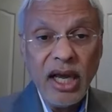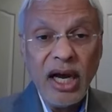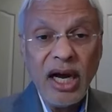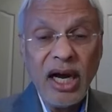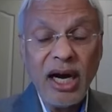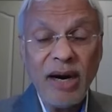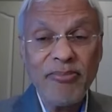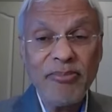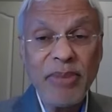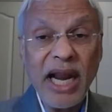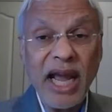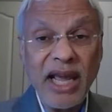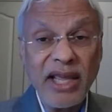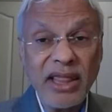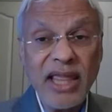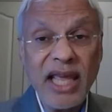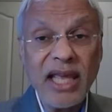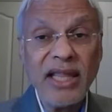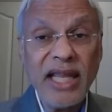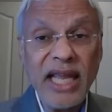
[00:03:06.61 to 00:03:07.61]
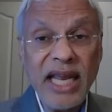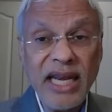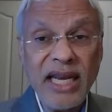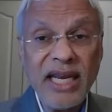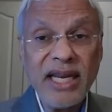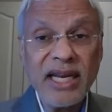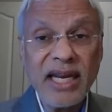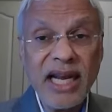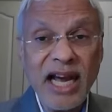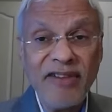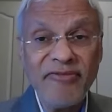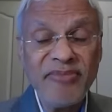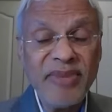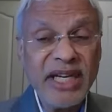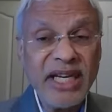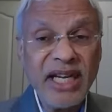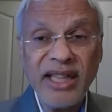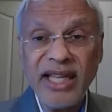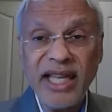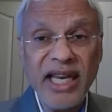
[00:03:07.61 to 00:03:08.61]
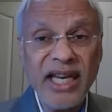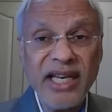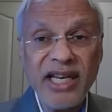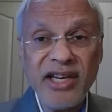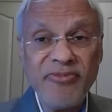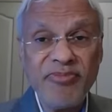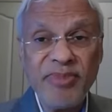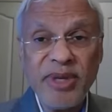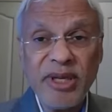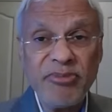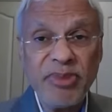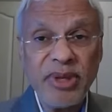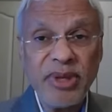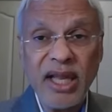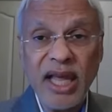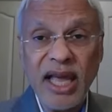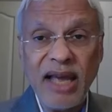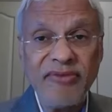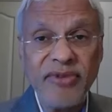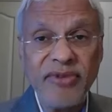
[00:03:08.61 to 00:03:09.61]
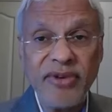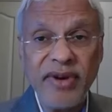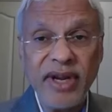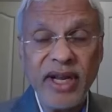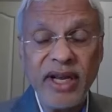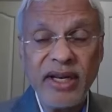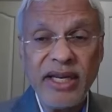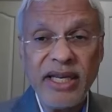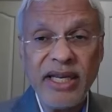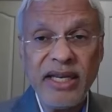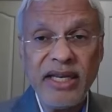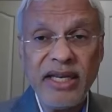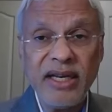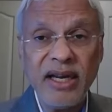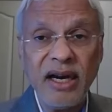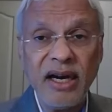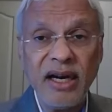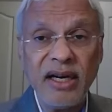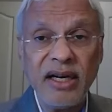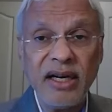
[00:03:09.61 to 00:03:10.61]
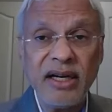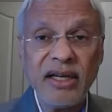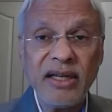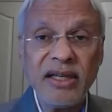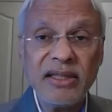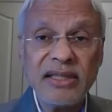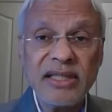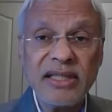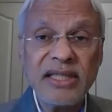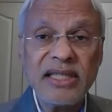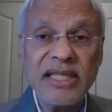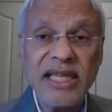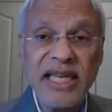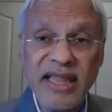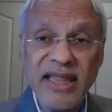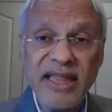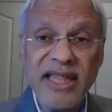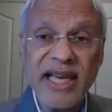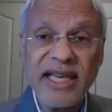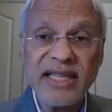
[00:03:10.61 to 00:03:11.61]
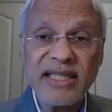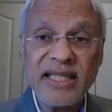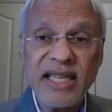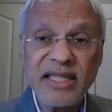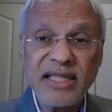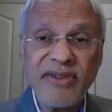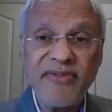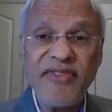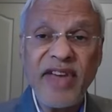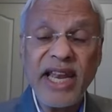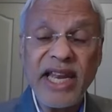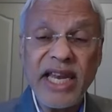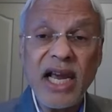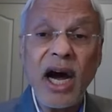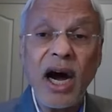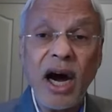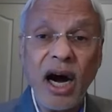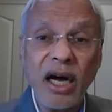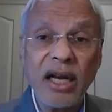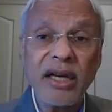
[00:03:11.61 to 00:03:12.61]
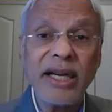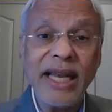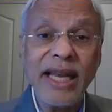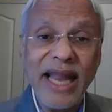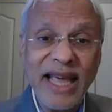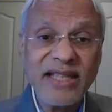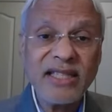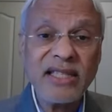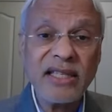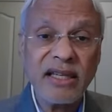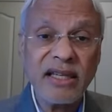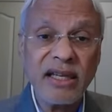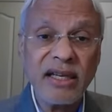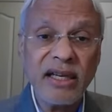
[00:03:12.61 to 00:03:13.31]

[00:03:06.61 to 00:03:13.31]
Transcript: But I think the Indian government and the Indian people have really seen this as a very hard lesson.